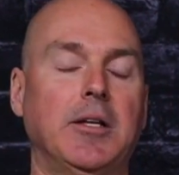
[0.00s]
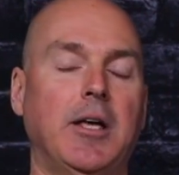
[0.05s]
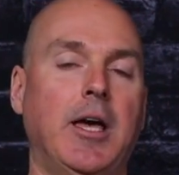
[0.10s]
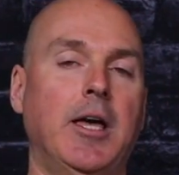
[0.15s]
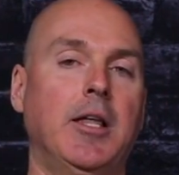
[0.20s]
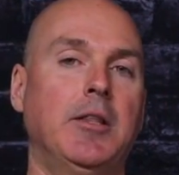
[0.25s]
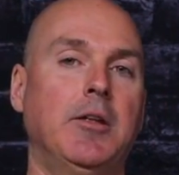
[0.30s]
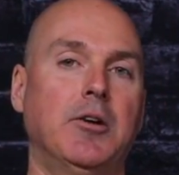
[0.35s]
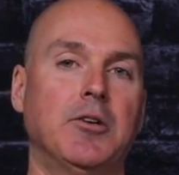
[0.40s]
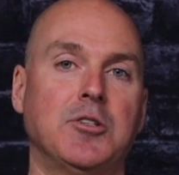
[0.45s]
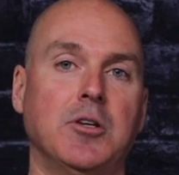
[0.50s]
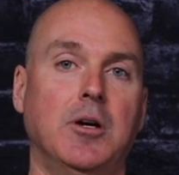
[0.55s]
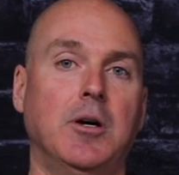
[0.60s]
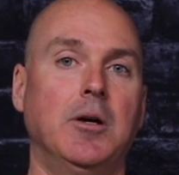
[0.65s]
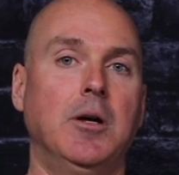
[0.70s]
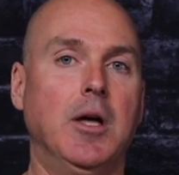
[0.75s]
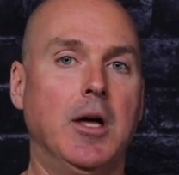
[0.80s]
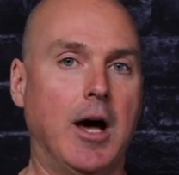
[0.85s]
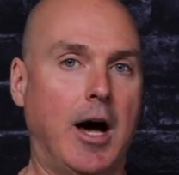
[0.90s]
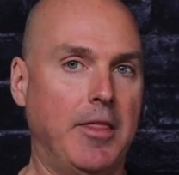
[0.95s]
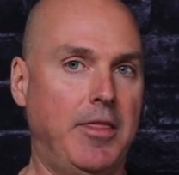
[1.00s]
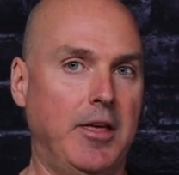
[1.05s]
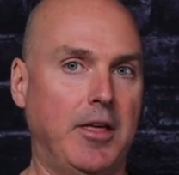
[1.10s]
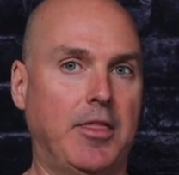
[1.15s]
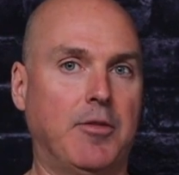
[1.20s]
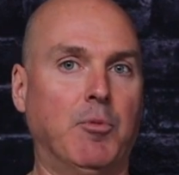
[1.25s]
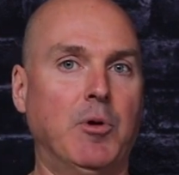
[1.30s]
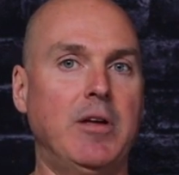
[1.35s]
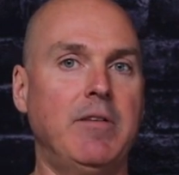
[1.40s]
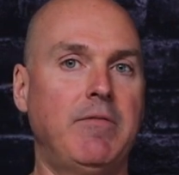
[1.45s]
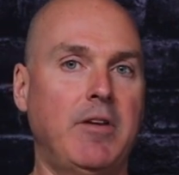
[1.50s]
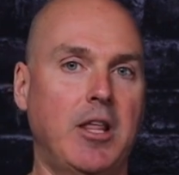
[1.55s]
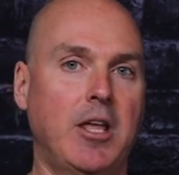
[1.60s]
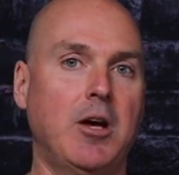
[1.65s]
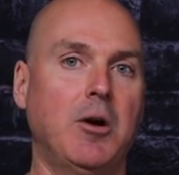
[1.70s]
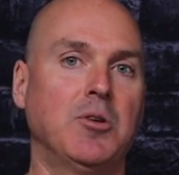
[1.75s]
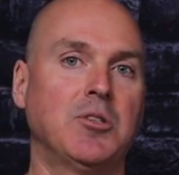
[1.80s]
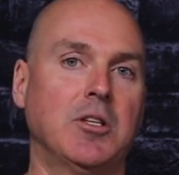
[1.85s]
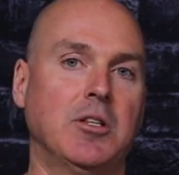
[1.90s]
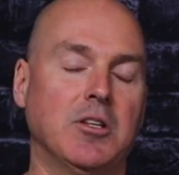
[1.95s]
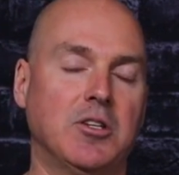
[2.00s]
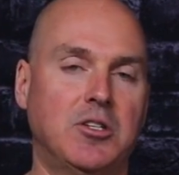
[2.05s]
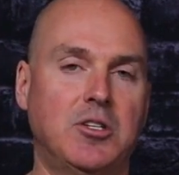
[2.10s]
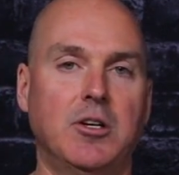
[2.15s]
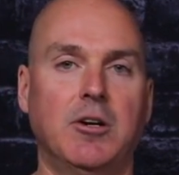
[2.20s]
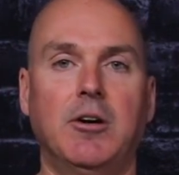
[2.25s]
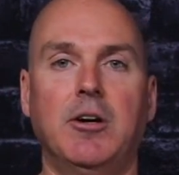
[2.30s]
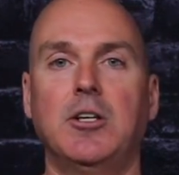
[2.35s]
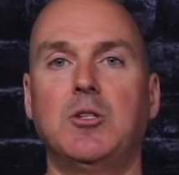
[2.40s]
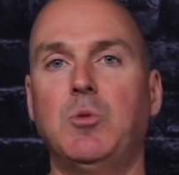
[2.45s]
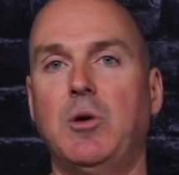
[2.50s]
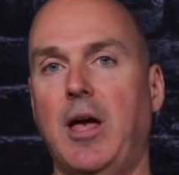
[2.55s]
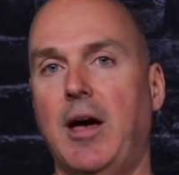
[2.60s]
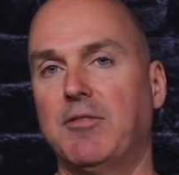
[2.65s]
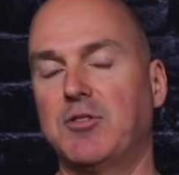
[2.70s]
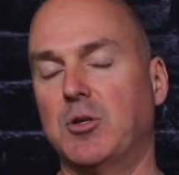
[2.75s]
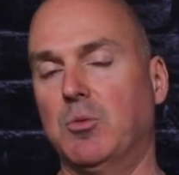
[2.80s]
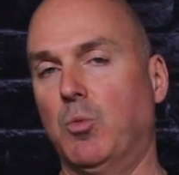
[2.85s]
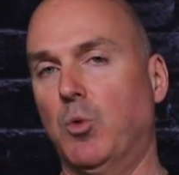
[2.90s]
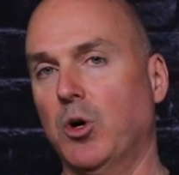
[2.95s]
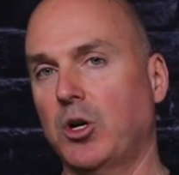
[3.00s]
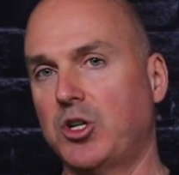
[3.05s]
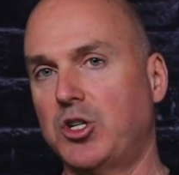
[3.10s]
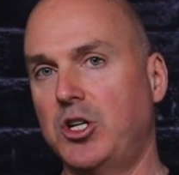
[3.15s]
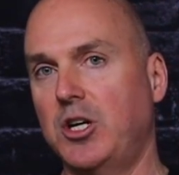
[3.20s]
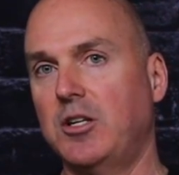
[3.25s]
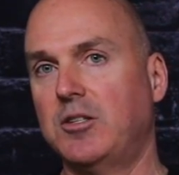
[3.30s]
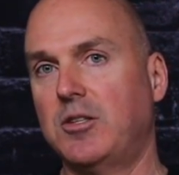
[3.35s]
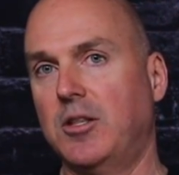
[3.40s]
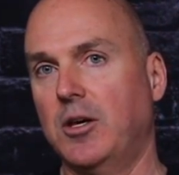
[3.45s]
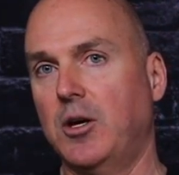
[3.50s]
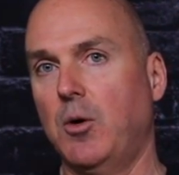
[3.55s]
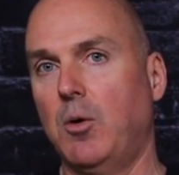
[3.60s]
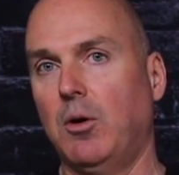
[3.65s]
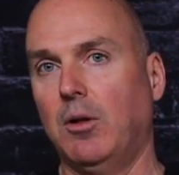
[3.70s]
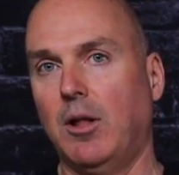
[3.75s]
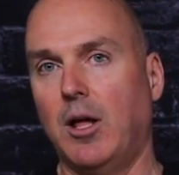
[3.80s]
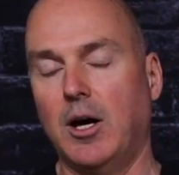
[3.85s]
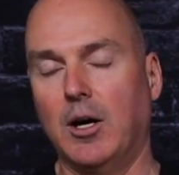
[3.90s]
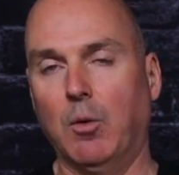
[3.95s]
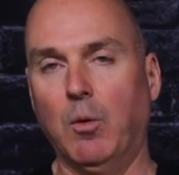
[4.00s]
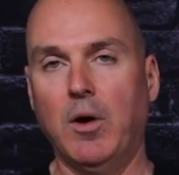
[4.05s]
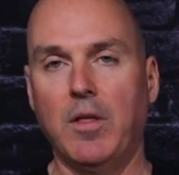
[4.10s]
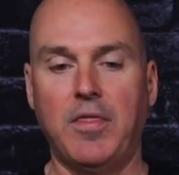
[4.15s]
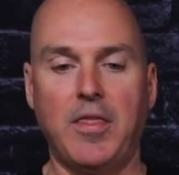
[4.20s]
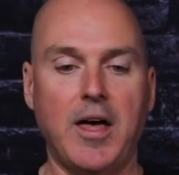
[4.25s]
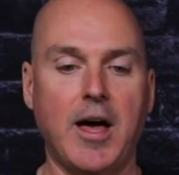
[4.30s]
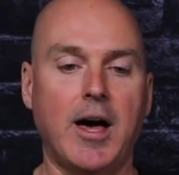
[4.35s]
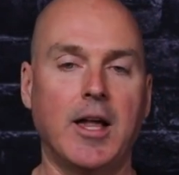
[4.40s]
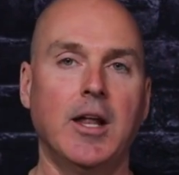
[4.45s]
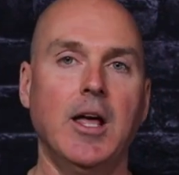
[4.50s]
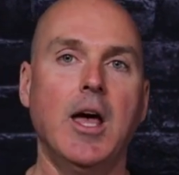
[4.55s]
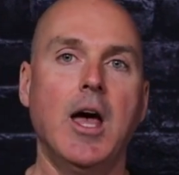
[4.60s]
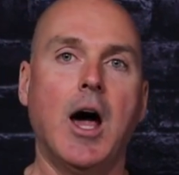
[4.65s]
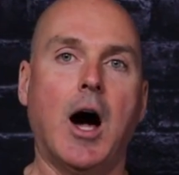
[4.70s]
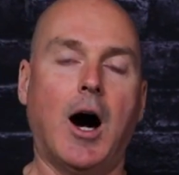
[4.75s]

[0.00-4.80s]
And there's I think 3 videos in the series. We have some worksheets that go along with that.